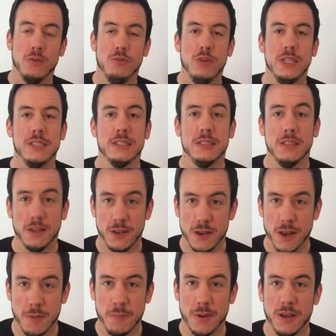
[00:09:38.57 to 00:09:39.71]
Reason
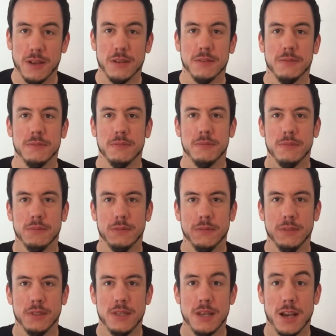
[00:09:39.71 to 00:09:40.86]
number
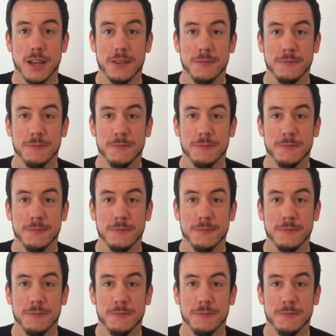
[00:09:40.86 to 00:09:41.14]
9.